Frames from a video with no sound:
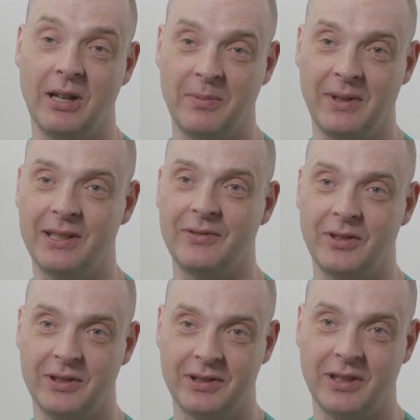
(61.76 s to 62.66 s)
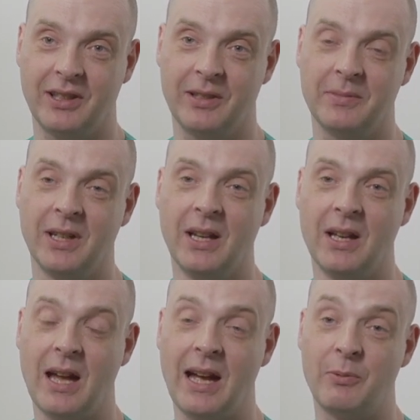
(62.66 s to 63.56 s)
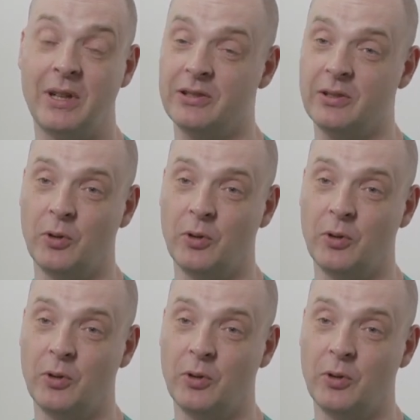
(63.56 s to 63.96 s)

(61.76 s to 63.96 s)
right place first time, and we actually